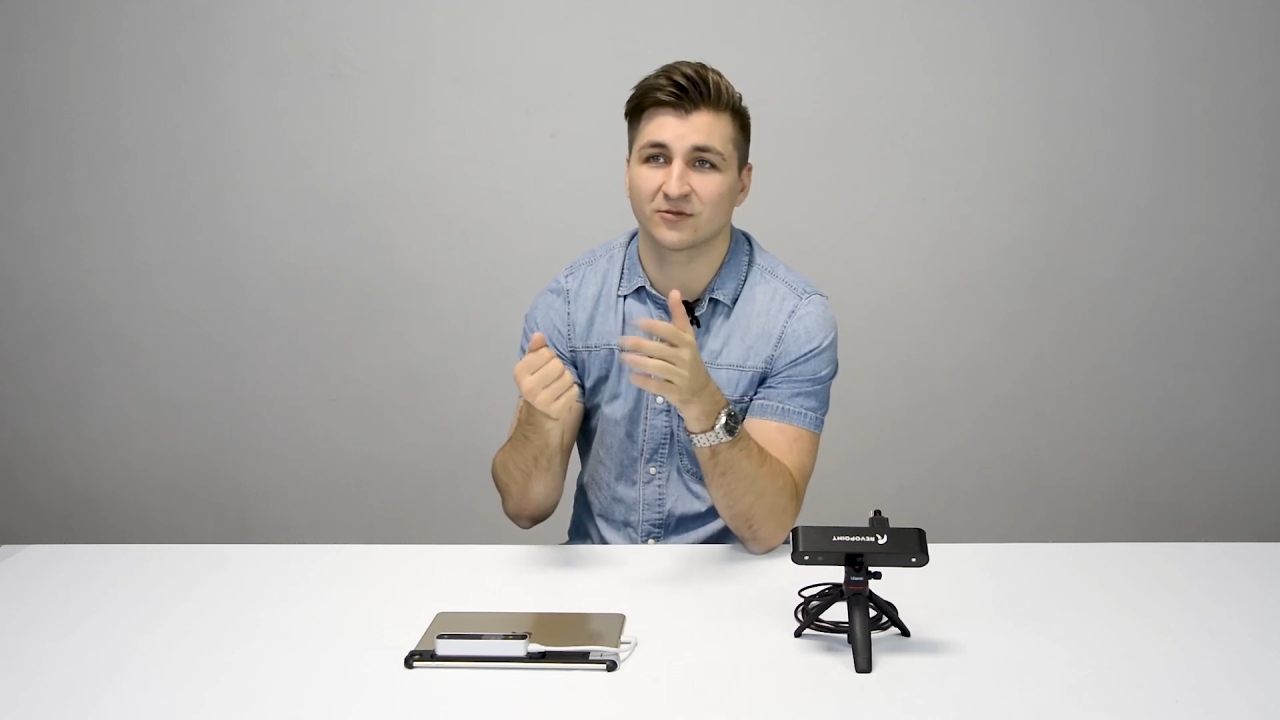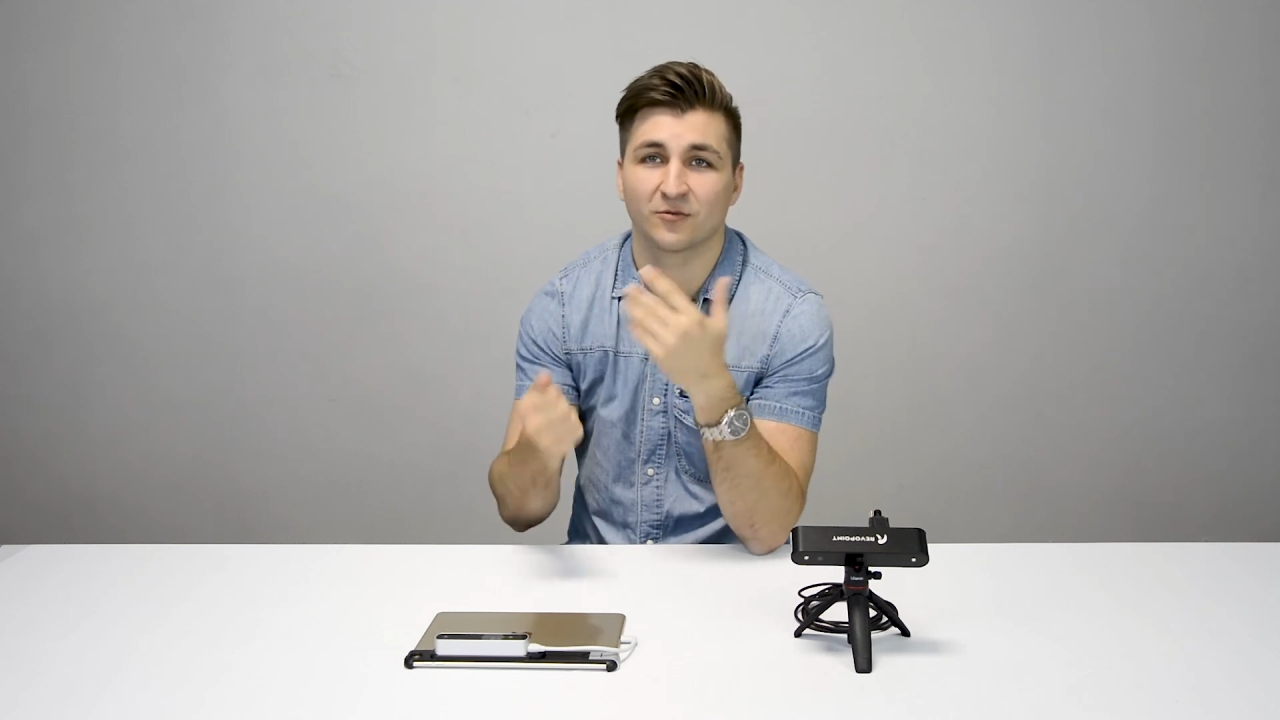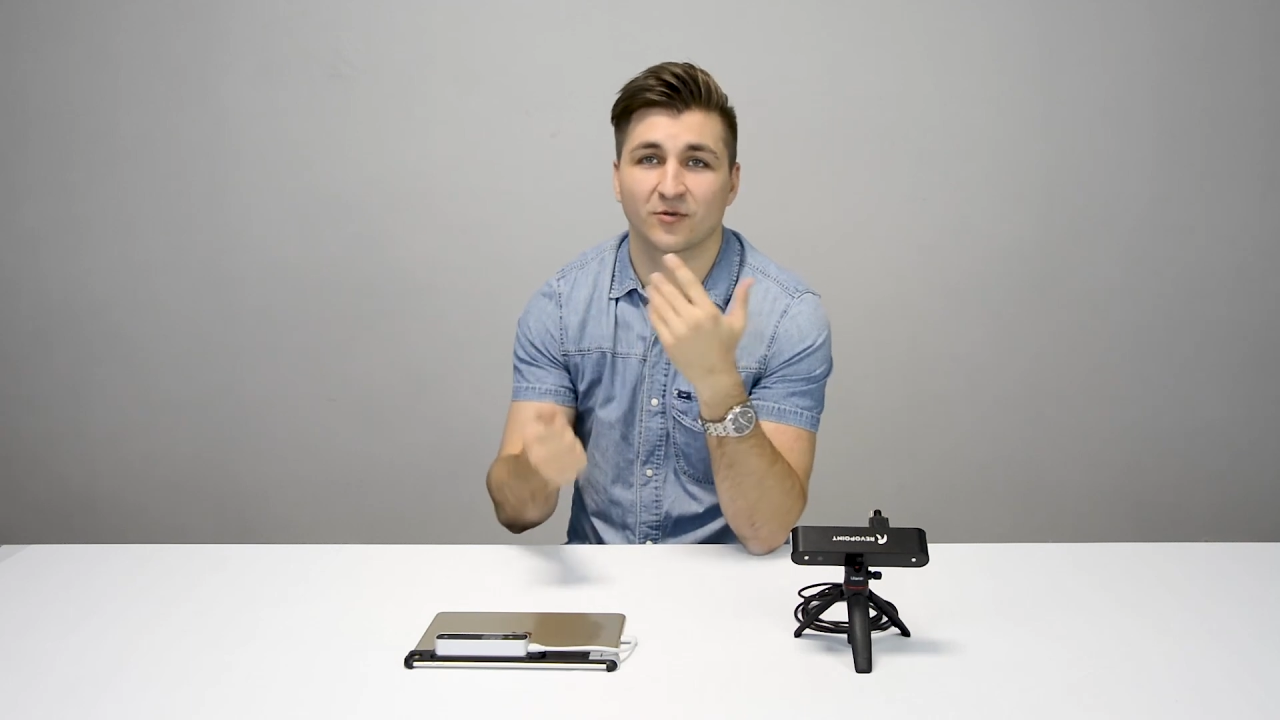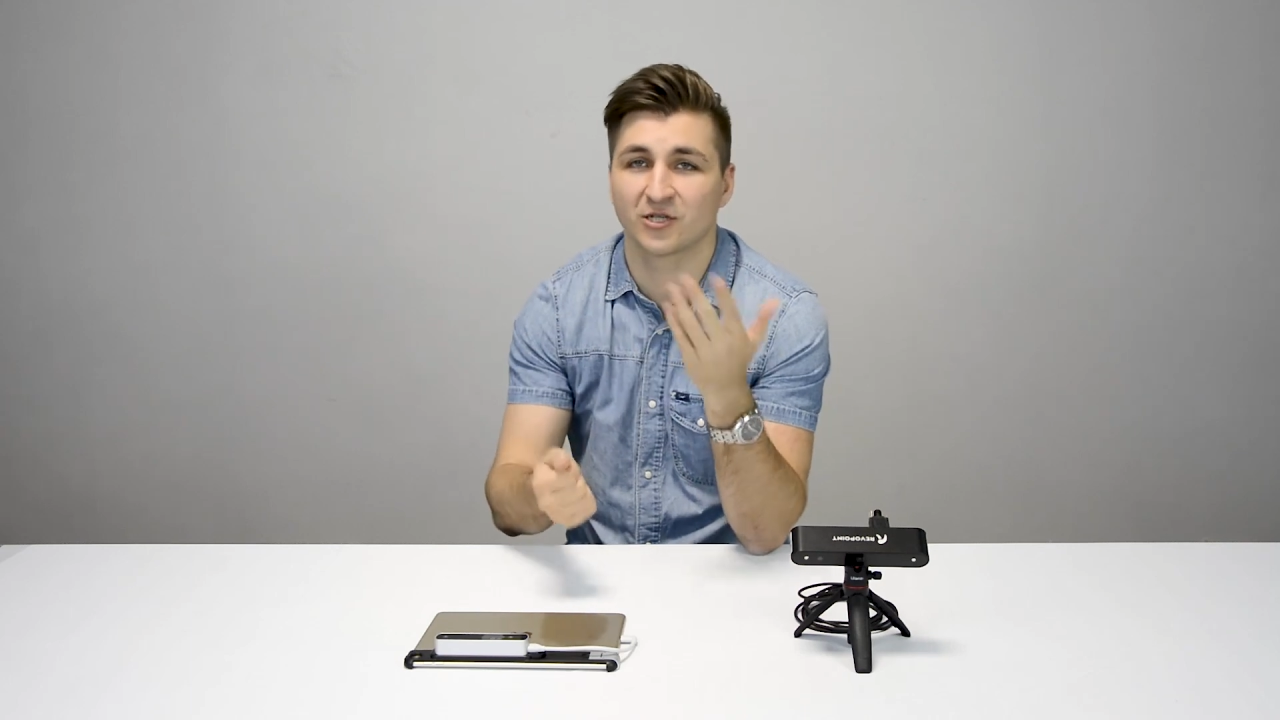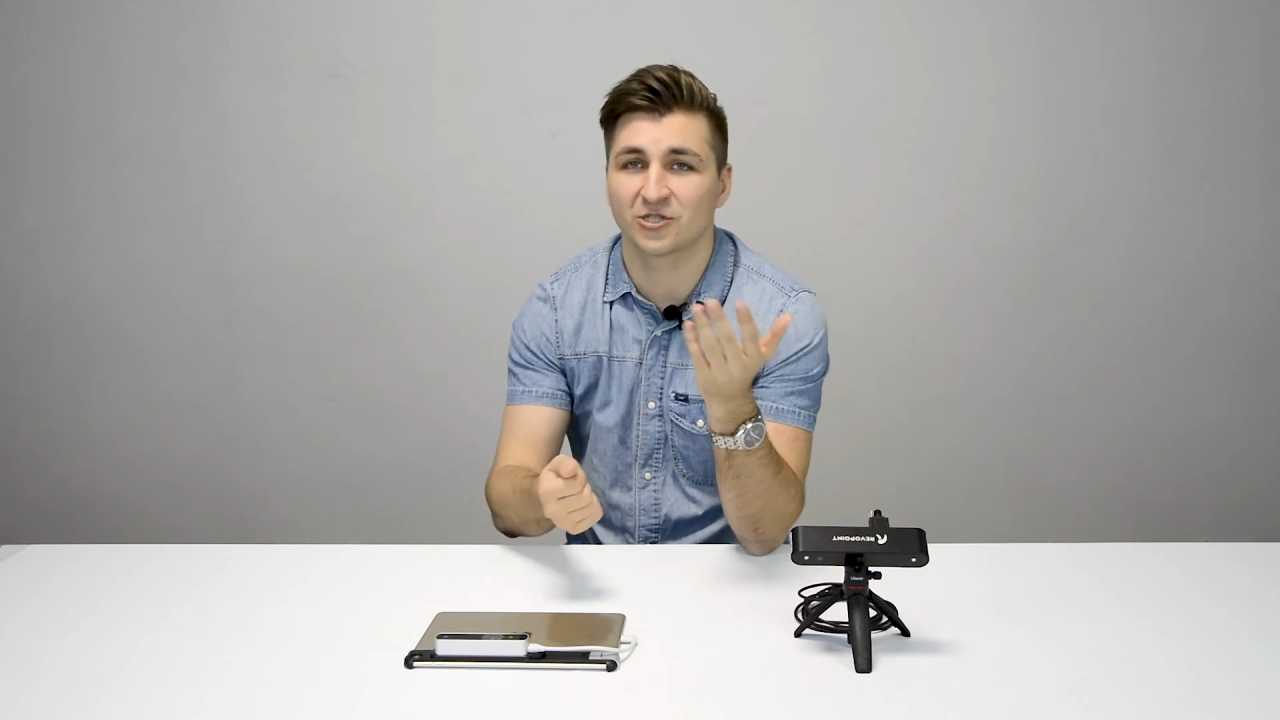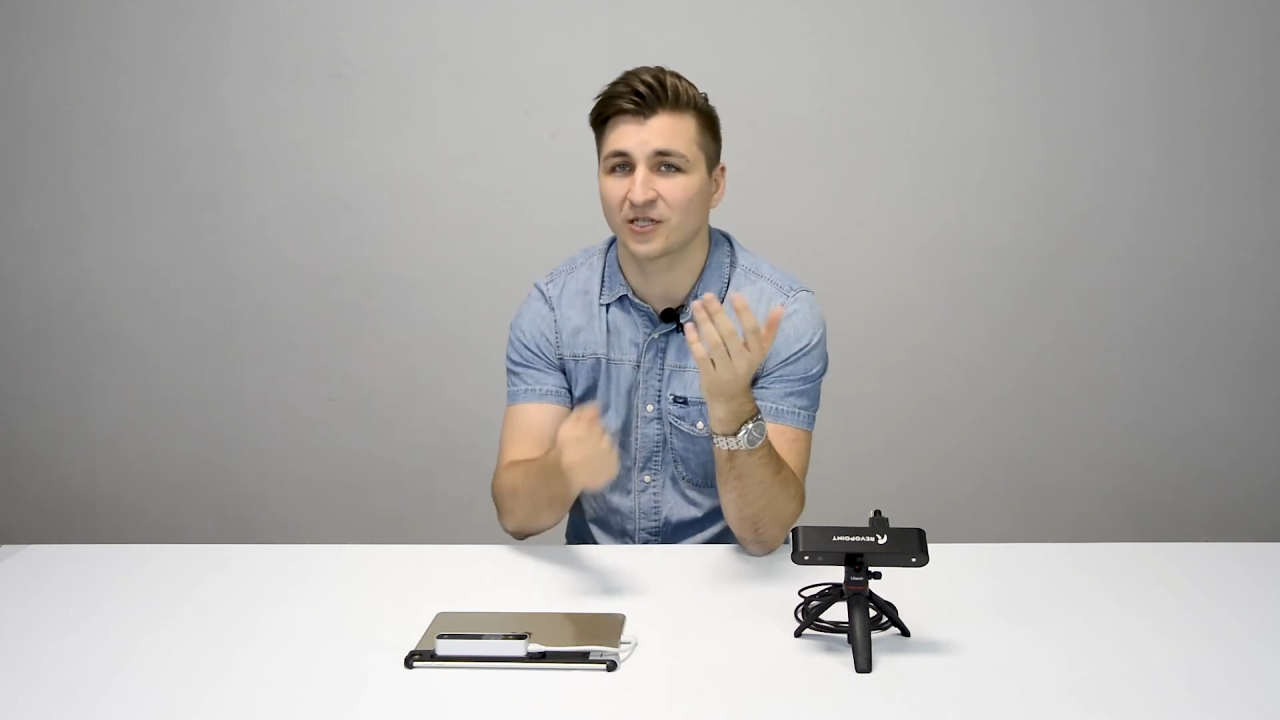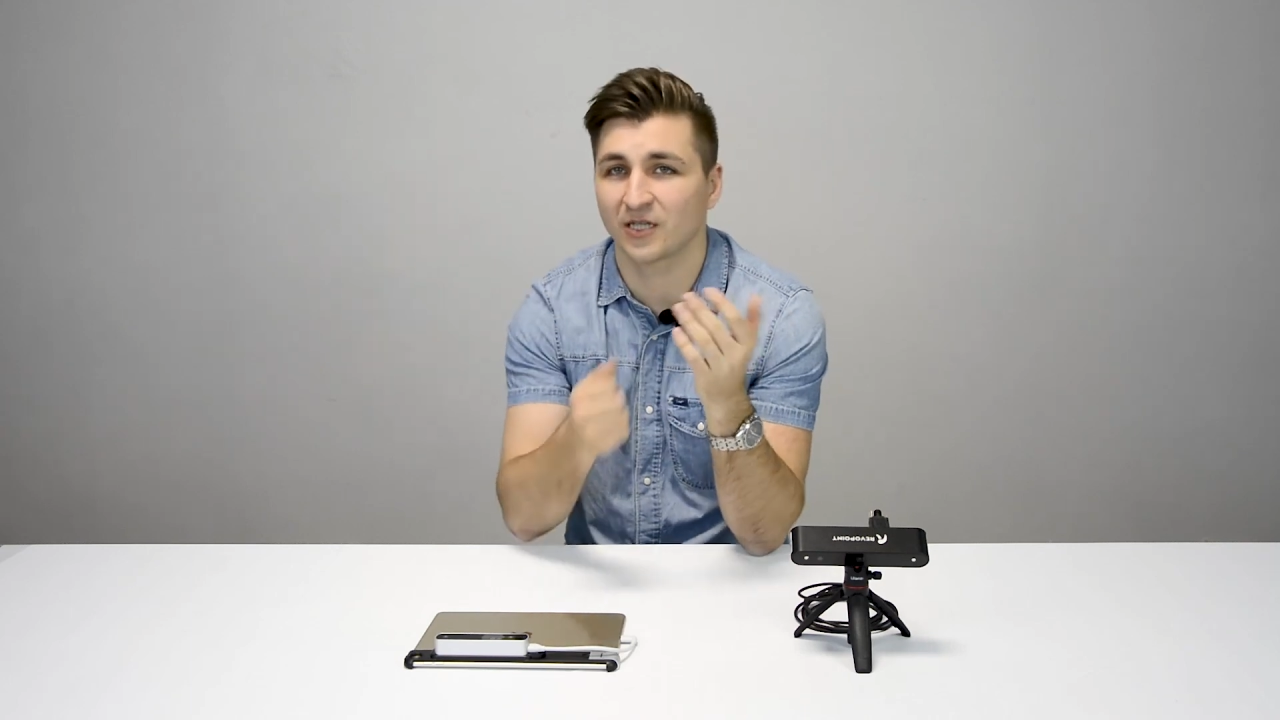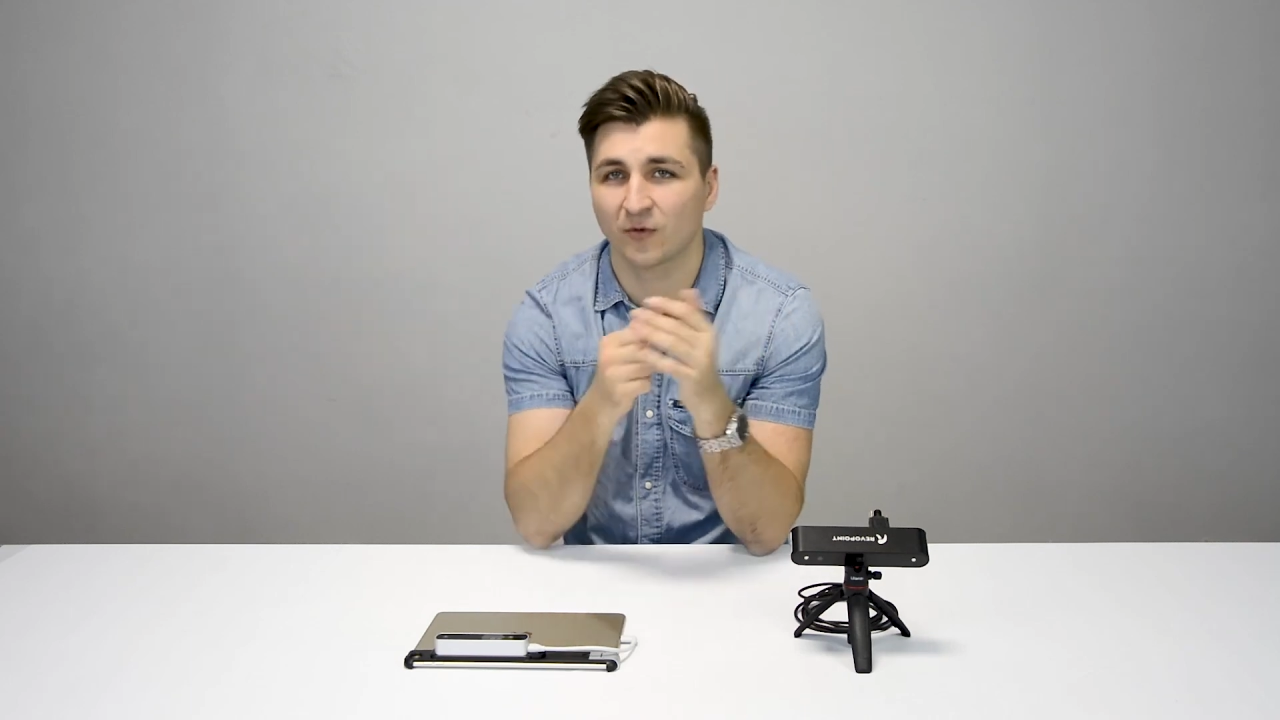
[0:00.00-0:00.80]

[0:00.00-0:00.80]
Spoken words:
so you can check